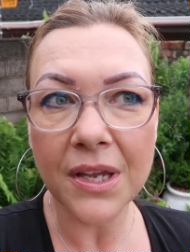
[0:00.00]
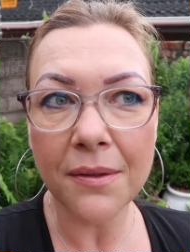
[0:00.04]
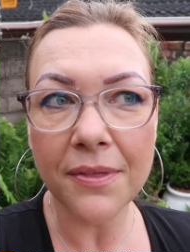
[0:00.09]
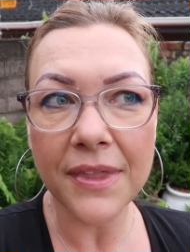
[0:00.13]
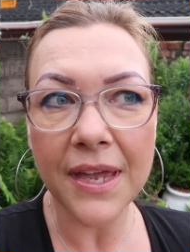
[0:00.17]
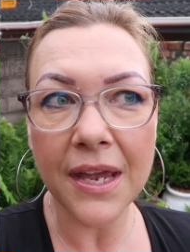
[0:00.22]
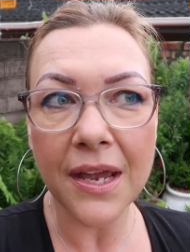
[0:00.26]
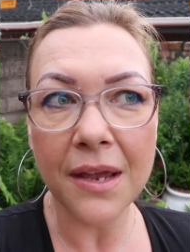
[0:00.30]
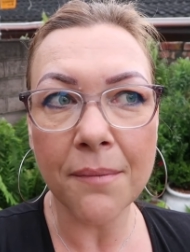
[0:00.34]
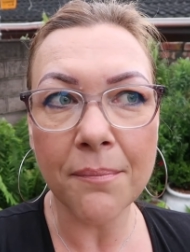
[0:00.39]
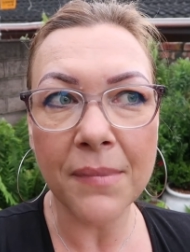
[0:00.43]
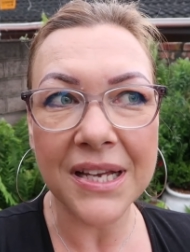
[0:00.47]

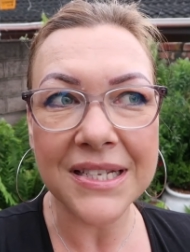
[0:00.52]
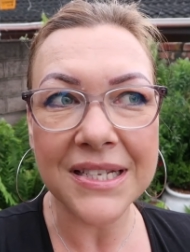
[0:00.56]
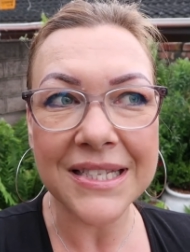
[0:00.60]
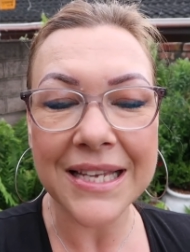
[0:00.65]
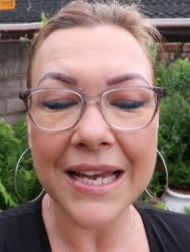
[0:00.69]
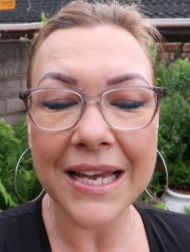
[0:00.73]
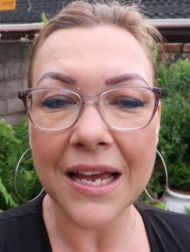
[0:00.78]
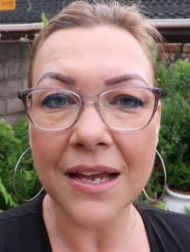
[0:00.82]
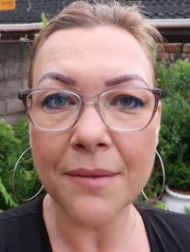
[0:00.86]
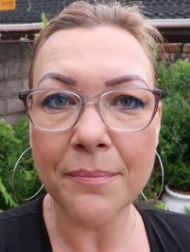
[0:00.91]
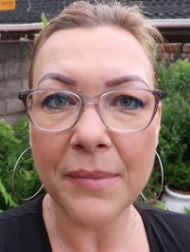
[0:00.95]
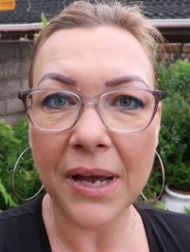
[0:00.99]
they, my,
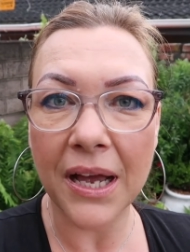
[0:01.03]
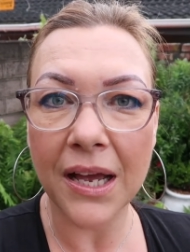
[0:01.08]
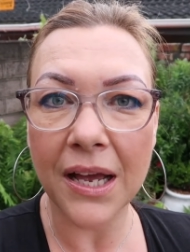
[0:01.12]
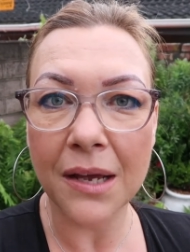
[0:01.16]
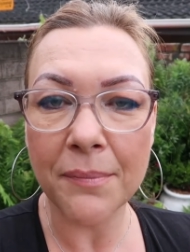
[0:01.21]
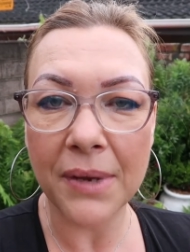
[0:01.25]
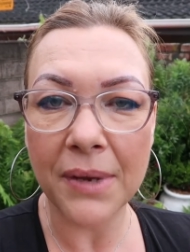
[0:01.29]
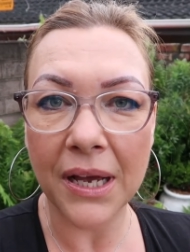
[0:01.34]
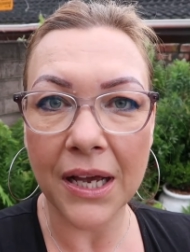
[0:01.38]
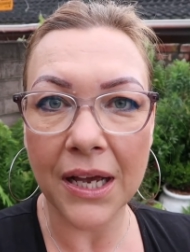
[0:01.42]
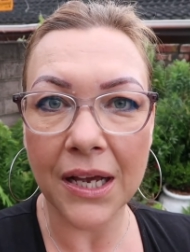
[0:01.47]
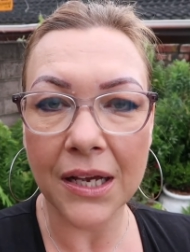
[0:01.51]
my,
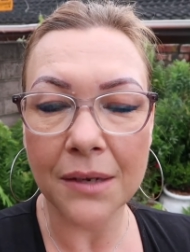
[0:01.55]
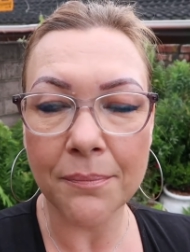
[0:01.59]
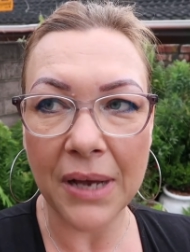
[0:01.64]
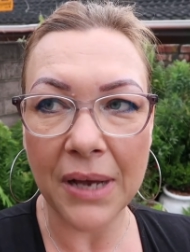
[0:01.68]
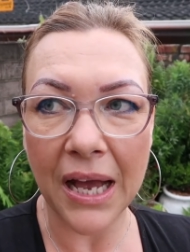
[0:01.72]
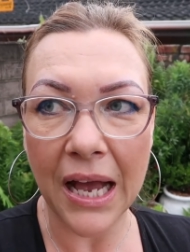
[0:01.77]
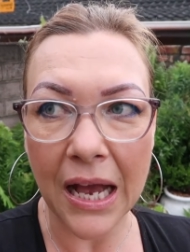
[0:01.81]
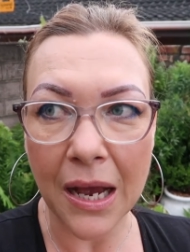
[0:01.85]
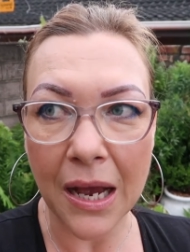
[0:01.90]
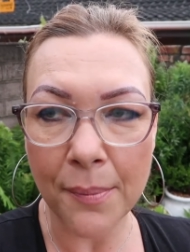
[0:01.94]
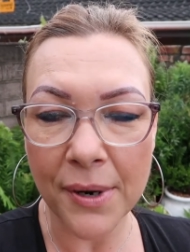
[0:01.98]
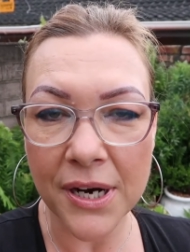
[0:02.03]
my, my
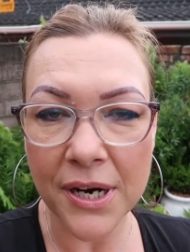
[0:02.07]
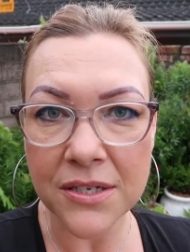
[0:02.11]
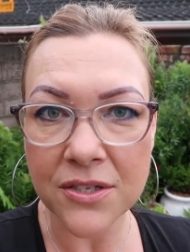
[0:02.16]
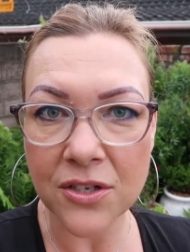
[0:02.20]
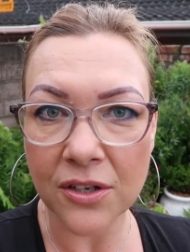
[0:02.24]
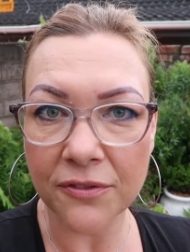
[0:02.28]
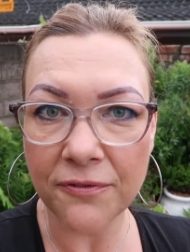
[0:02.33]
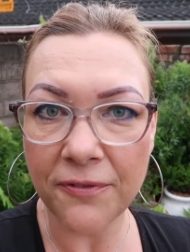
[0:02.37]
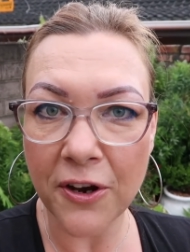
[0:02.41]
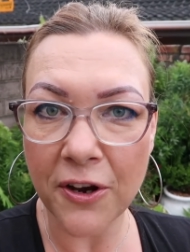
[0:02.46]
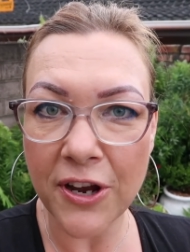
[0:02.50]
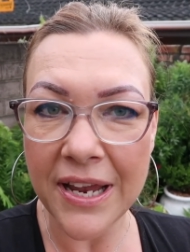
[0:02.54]
eyebrows
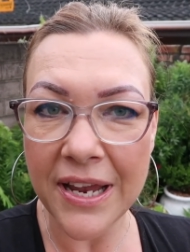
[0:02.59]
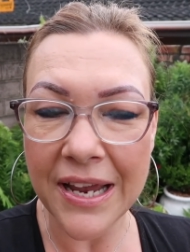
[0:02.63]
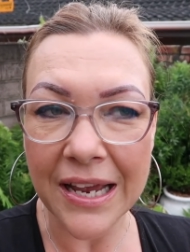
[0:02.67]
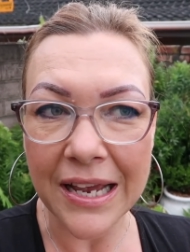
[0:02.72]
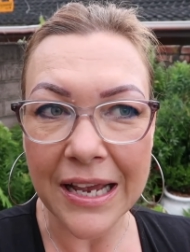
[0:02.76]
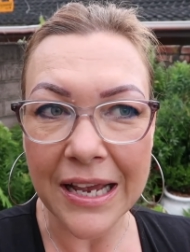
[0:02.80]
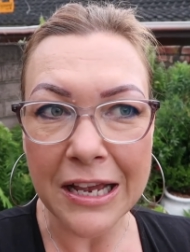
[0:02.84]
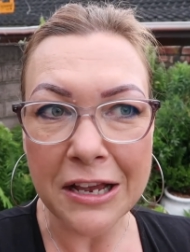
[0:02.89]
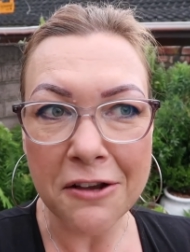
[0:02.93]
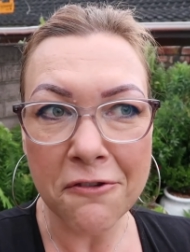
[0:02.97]
got very